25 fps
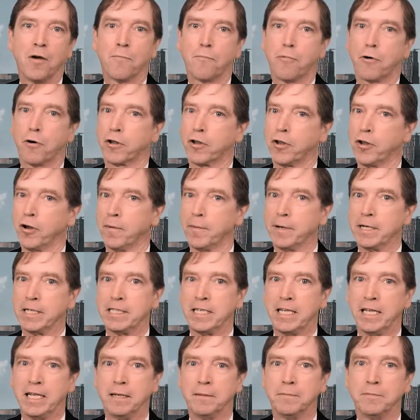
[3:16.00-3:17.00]
Procurement
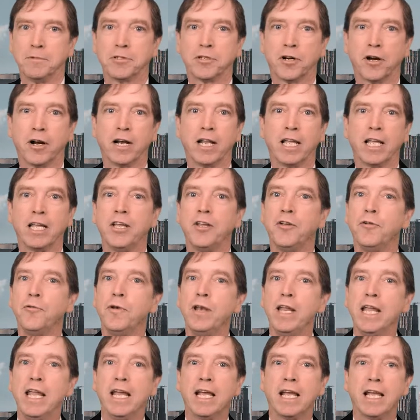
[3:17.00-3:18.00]
teams are in a
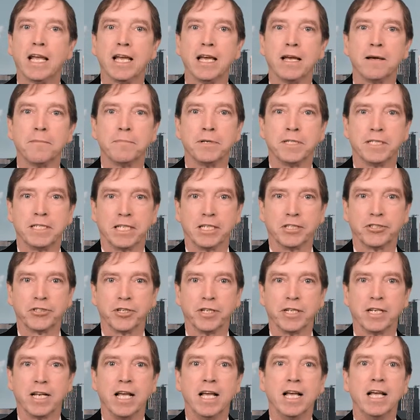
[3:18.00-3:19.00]
unique
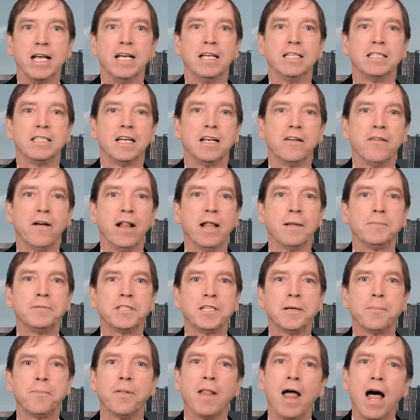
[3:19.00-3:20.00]
position to develop
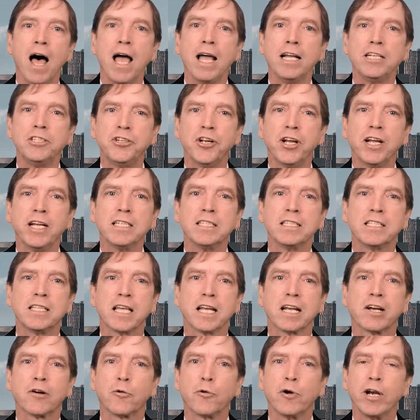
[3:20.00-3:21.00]
supply chains
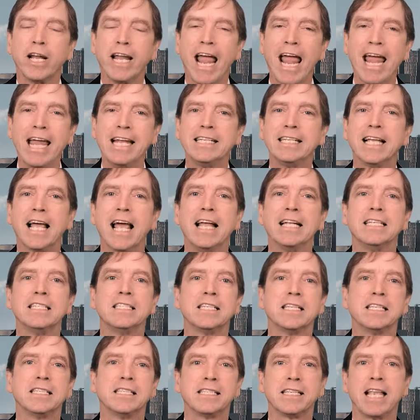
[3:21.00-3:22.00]
that create and
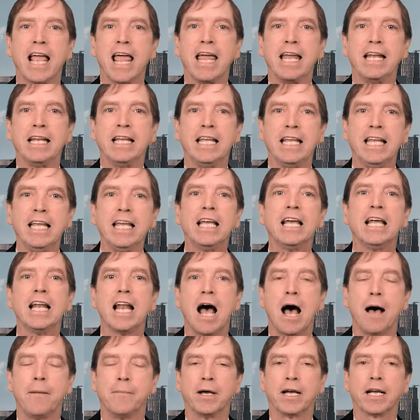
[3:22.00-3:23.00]
sustain
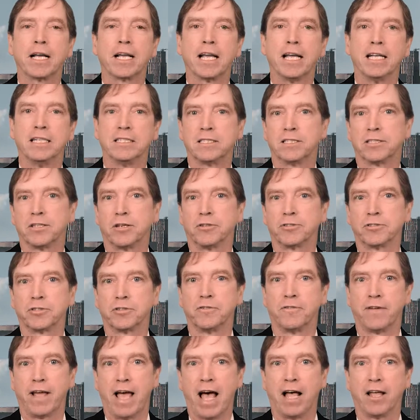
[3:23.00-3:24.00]
economic and
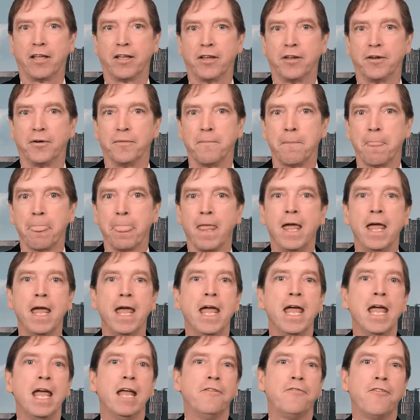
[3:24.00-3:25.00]
social value.
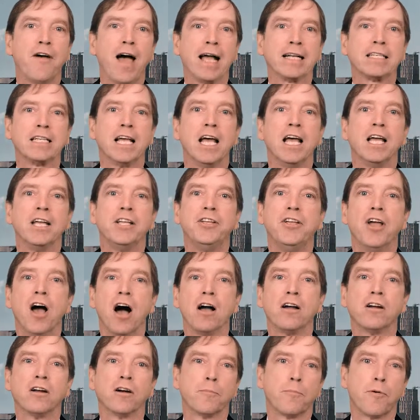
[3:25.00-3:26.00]
In fact,
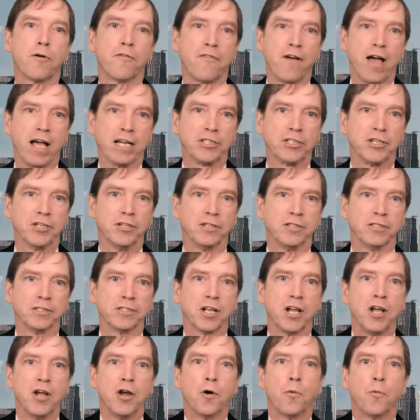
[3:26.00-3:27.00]
younger
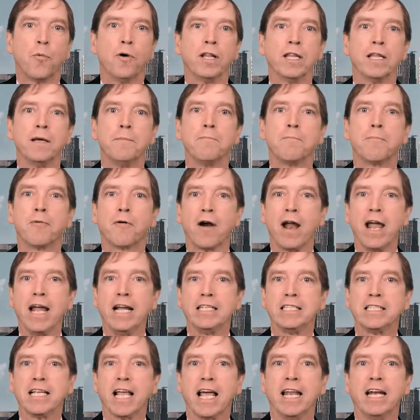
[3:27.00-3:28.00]
professionals will
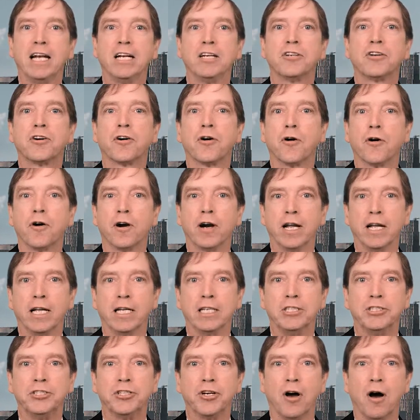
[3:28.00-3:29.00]
embrace and
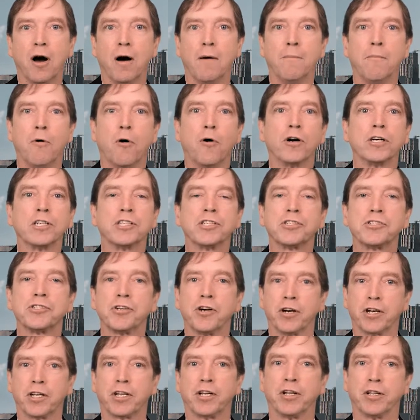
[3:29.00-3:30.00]
encourage a more
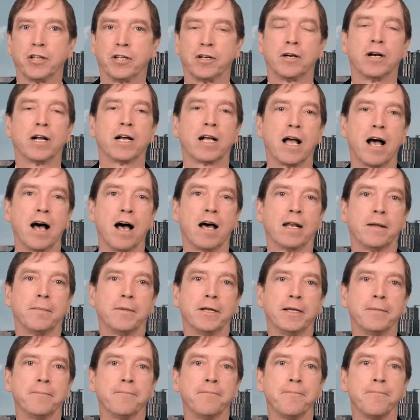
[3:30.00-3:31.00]
circular
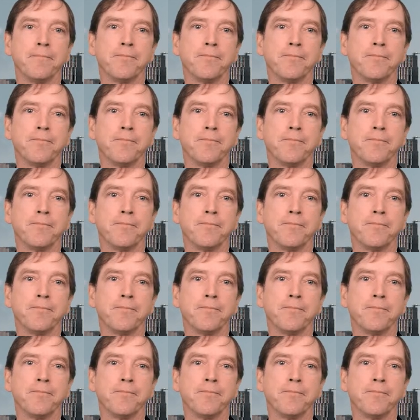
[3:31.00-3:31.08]
economy.